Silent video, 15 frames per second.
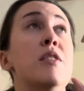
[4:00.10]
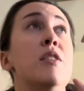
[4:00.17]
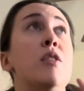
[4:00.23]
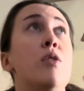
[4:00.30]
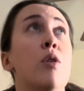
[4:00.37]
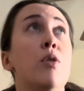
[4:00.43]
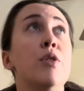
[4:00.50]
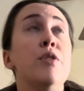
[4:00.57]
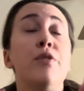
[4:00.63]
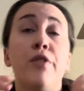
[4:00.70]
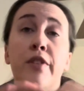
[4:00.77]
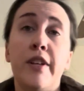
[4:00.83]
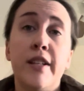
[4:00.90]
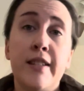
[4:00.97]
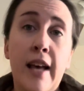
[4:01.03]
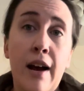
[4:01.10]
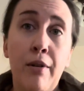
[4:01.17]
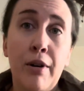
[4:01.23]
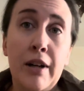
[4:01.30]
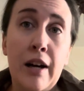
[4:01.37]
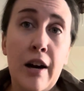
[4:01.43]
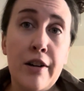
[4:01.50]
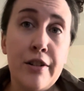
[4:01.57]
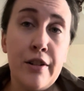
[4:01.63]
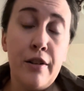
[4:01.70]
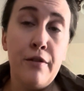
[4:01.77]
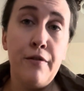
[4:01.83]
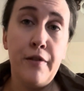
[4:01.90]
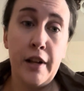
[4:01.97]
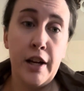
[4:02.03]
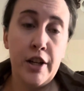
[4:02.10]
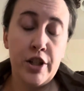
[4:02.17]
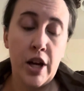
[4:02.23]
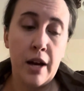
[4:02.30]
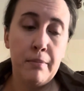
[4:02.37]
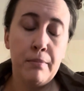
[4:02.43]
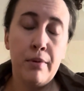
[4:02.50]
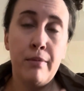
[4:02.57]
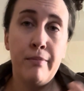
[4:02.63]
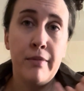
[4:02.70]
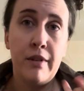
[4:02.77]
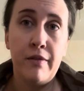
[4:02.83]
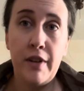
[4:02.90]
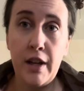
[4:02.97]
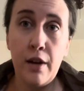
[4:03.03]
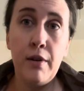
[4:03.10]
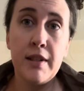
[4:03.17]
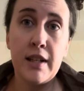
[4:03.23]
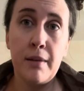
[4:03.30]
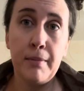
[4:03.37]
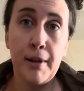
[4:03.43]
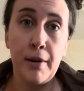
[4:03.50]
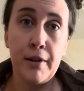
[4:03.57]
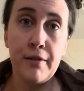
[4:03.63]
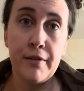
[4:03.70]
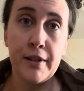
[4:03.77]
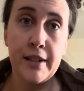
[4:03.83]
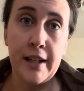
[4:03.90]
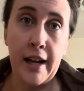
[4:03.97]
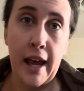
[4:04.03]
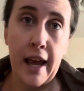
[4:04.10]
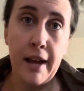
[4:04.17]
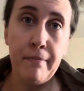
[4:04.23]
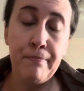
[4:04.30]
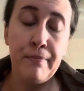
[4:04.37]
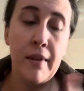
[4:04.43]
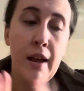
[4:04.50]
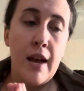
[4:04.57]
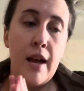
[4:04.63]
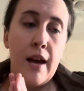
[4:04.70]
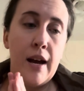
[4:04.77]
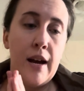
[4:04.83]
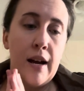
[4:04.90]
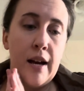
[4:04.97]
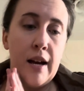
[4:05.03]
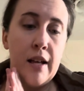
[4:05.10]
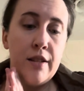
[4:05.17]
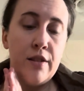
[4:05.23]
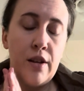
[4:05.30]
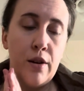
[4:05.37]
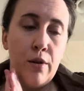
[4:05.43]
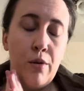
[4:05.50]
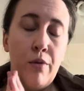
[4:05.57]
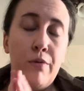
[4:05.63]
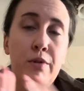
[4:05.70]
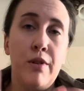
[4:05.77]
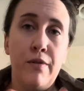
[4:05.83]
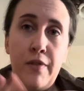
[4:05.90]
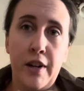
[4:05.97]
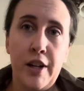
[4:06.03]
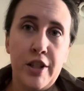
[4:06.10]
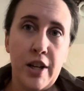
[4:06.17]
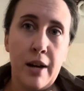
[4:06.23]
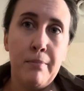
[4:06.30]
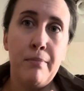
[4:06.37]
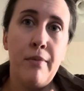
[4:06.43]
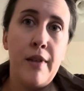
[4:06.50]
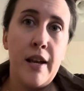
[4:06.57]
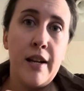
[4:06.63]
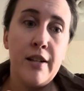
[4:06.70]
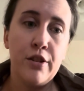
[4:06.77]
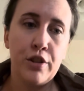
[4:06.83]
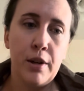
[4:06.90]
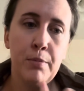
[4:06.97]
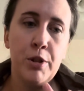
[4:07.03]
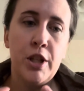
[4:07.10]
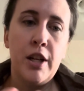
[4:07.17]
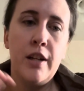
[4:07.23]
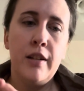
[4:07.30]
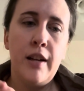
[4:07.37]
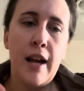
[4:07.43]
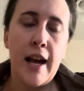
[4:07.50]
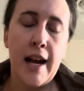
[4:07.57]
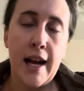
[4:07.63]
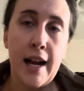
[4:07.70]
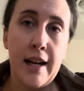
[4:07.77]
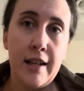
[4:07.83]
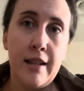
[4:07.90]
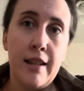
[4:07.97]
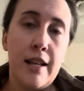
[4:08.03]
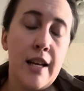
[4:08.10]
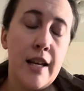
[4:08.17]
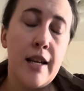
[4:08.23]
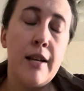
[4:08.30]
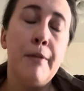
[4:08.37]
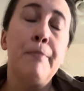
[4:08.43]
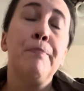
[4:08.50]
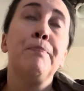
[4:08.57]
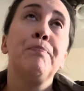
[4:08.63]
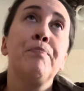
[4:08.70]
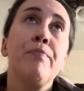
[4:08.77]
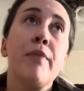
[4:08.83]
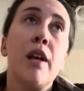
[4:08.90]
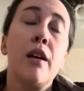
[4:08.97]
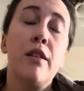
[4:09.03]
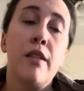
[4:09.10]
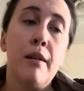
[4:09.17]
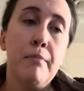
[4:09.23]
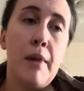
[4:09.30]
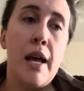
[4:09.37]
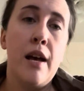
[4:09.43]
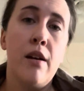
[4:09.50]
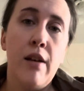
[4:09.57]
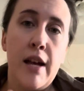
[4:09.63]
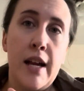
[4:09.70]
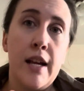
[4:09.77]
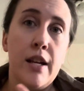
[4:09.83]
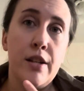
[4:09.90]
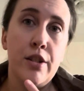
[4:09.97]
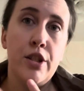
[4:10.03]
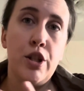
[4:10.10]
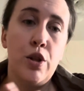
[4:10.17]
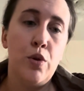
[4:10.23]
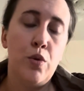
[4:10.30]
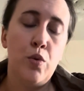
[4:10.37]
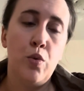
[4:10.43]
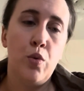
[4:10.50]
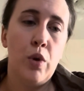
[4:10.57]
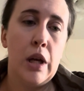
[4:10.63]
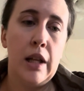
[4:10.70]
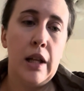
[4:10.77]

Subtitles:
the goals for this hour are to finish up, the video is uploaded for today, so to finish up the description, add the thumbnail, and to